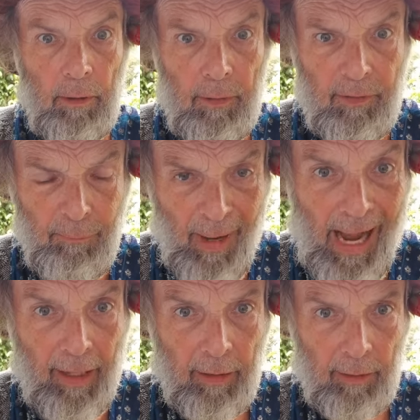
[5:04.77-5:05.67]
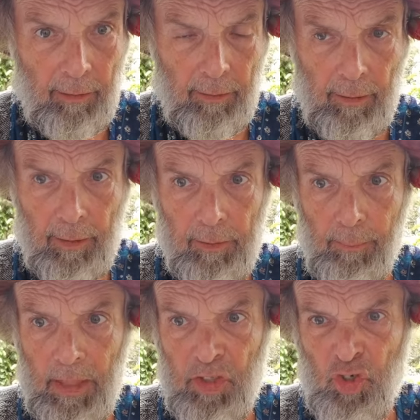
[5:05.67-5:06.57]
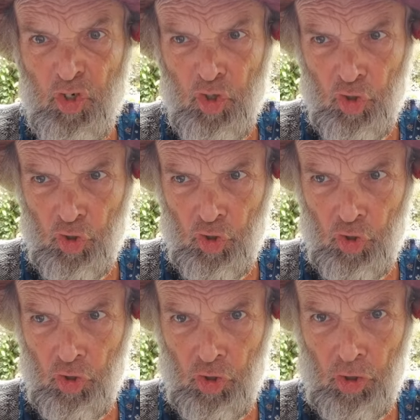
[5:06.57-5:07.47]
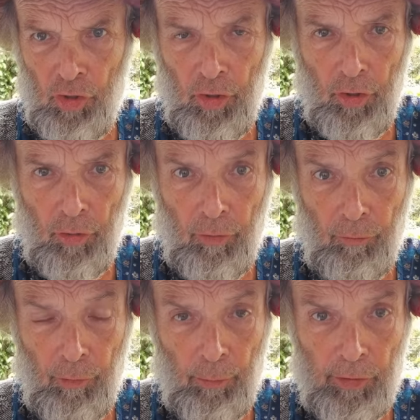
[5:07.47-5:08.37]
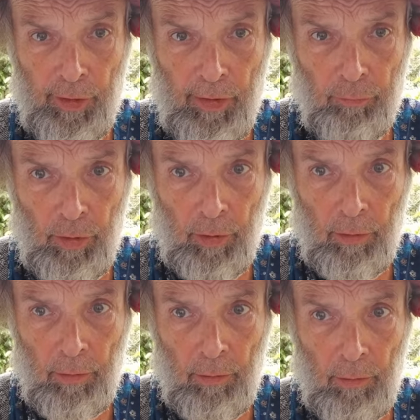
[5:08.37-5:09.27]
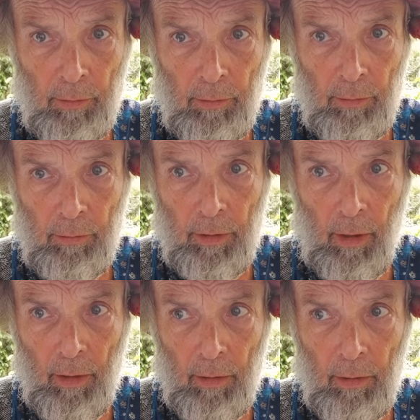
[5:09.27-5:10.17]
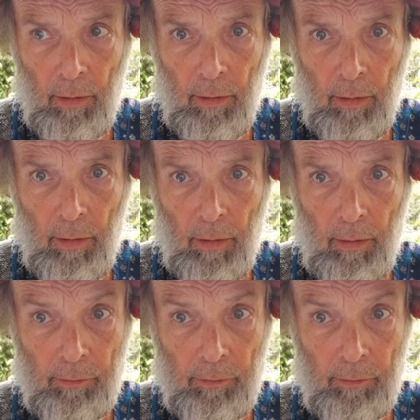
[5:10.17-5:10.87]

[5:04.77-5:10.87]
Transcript: he's back at the beach where he was last winter. Oh, yeah. Uh,